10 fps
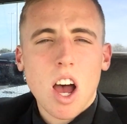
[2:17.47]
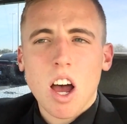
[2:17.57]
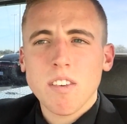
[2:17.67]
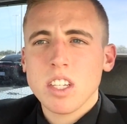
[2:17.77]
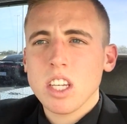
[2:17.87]

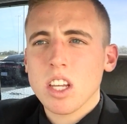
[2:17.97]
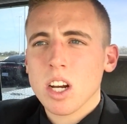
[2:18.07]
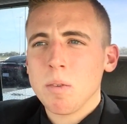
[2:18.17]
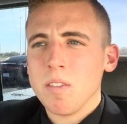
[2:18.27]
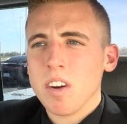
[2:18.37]
Obviously, they're
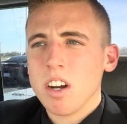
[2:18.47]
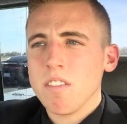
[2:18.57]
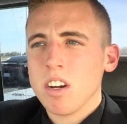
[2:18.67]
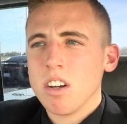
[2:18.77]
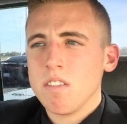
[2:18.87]
going to be very,
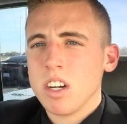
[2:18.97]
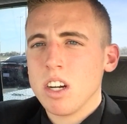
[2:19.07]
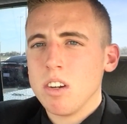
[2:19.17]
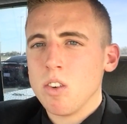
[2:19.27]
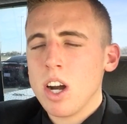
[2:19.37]
very,
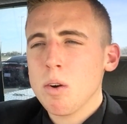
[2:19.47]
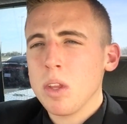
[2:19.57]
very rare